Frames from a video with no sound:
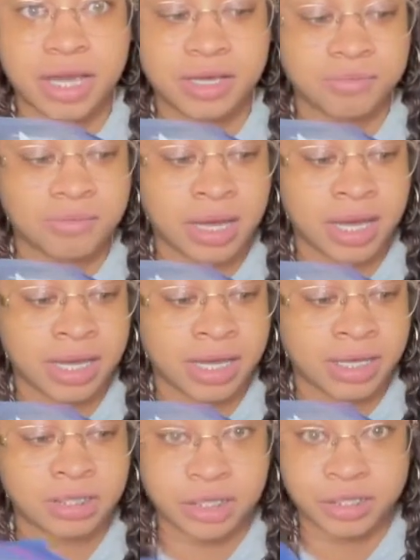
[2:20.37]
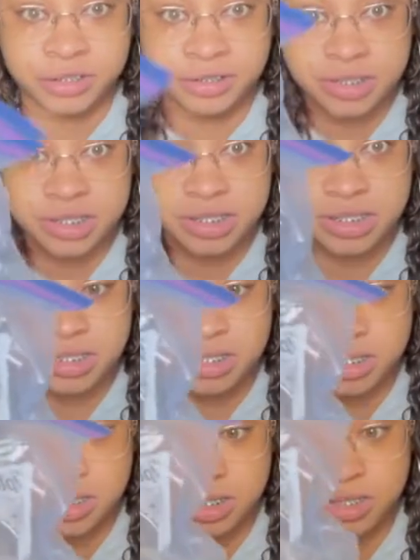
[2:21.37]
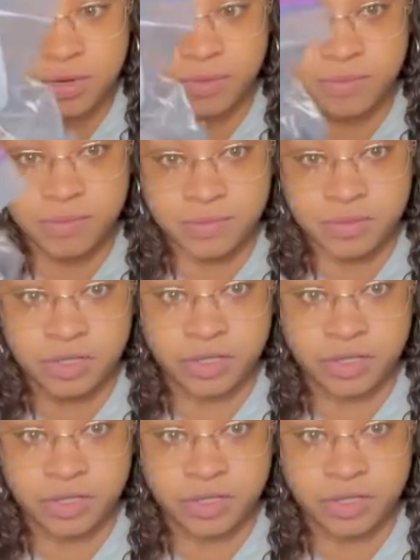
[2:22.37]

my glitters. So, you